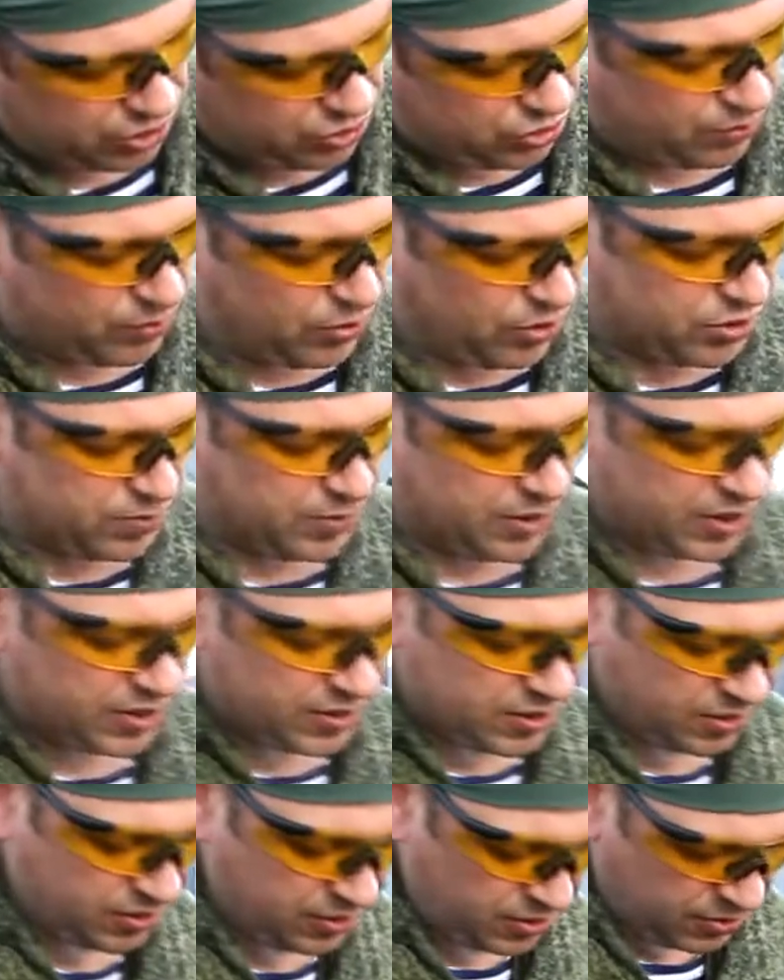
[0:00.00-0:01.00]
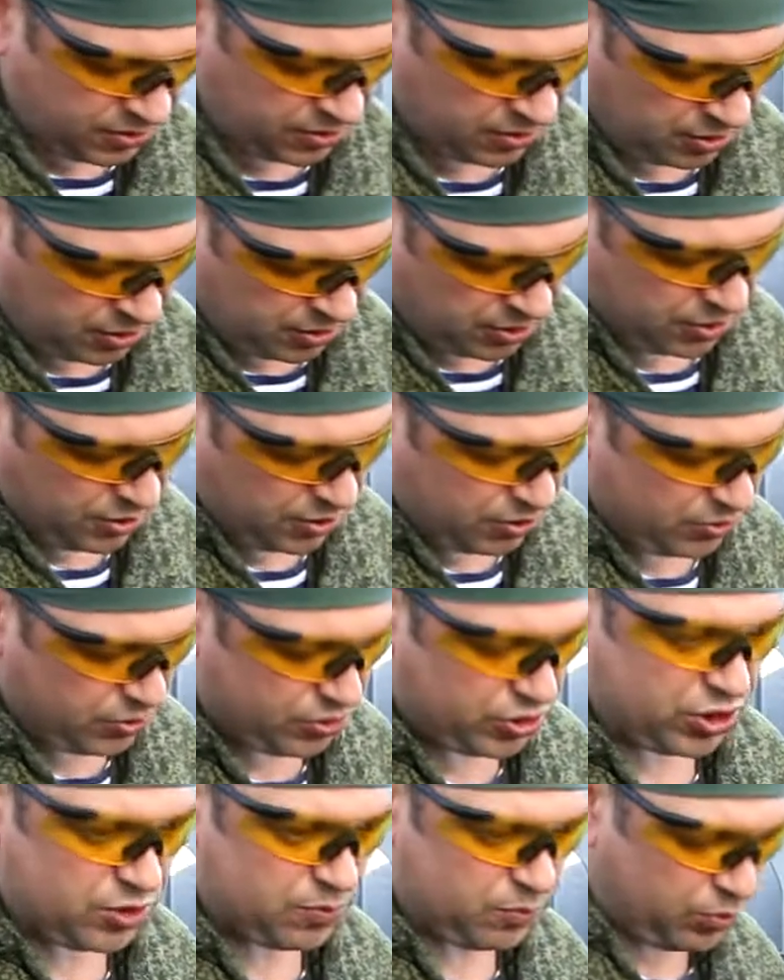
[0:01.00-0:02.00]
your box magazine, you
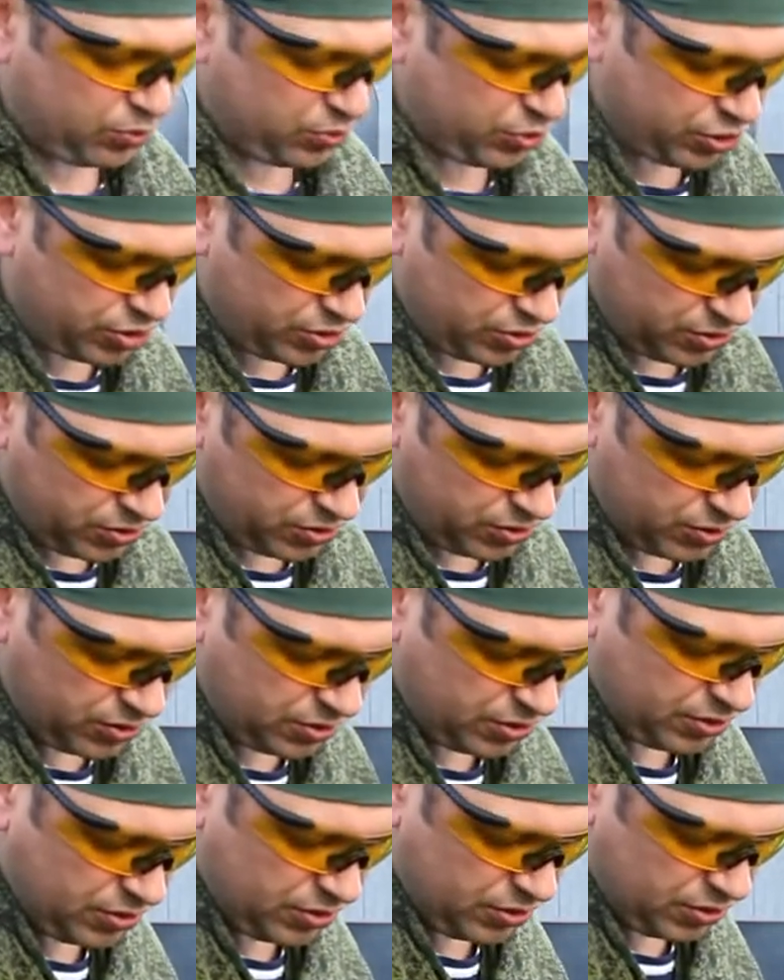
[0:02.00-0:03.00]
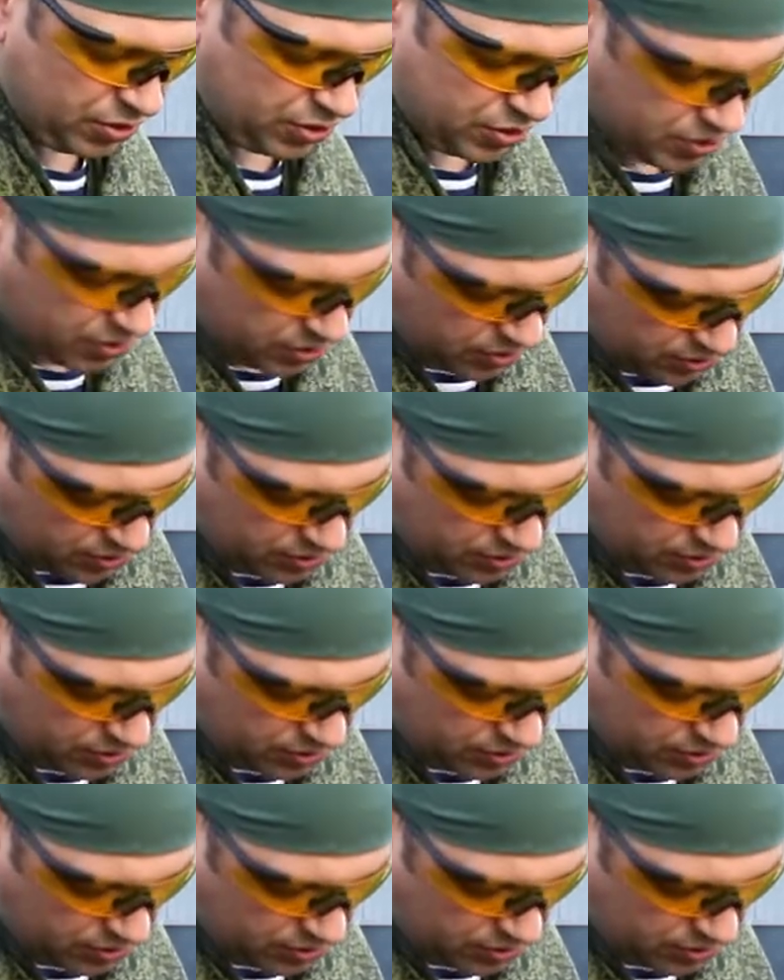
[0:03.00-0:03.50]
just push this